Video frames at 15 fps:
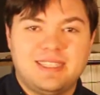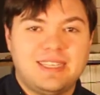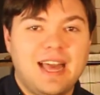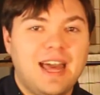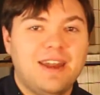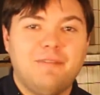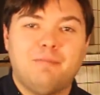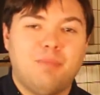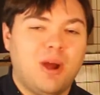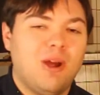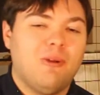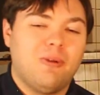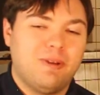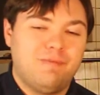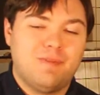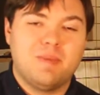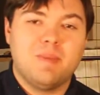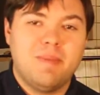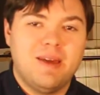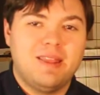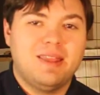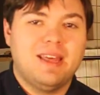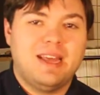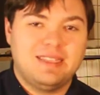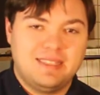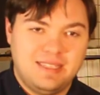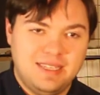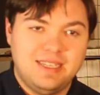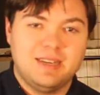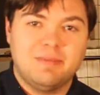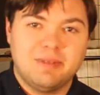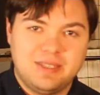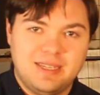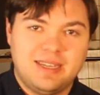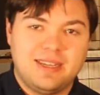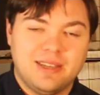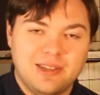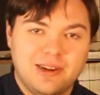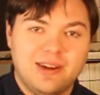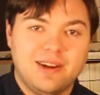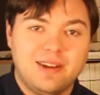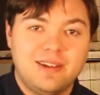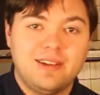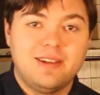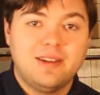kind of borrowing from that scene in particular.